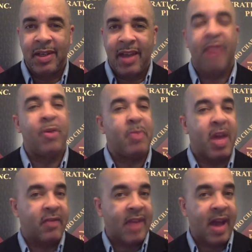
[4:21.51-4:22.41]
and we may
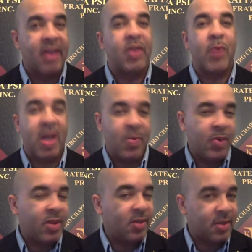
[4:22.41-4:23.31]
have gotten away
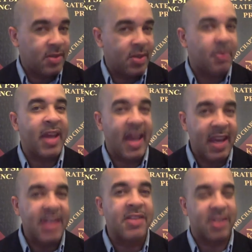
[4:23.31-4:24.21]
with it on some
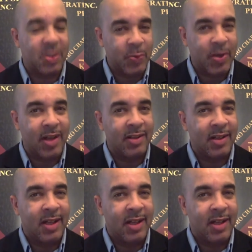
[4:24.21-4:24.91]
occasions as well,